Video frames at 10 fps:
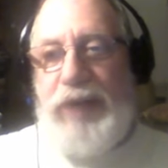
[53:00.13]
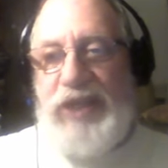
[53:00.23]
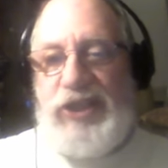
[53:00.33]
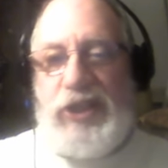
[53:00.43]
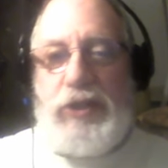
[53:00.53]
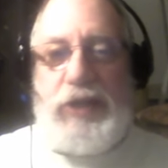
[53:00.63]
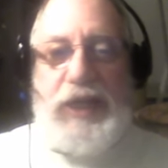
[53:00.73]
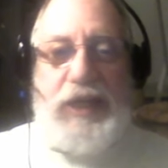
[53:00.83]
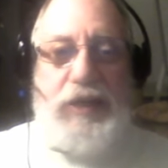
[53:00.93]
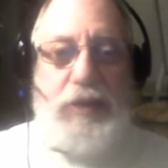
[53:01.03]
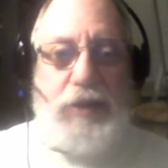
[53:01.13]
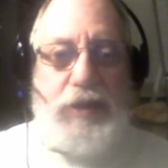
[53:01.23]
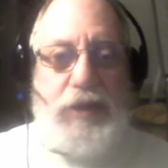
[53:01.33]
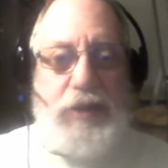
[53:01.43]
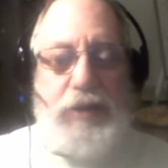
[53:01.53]
basically
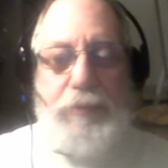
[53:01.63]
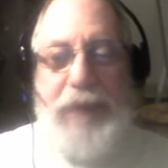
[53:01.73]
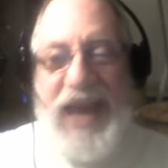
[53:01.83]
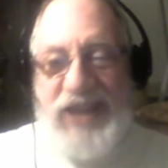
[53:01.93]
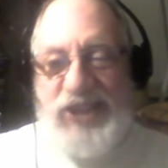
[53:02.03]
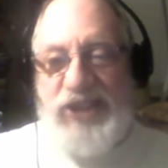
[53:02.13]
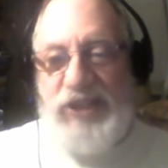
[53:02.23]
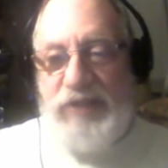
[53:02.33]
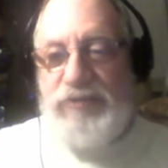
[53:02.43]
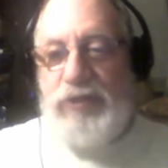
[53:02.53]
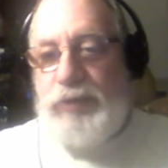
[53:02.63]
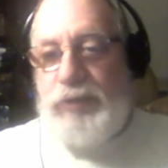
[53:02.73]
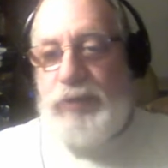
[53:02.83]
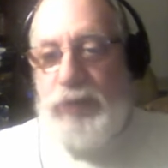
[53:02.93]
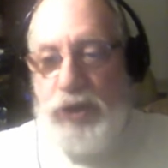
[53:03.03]
the mass
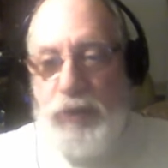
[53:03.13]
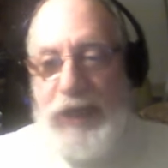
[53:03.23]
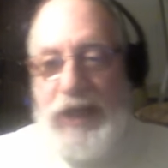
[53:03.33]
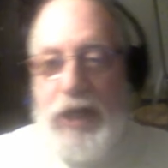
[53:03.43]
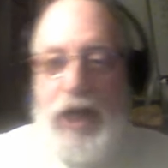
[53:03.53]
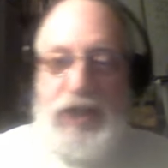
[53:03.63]
difference between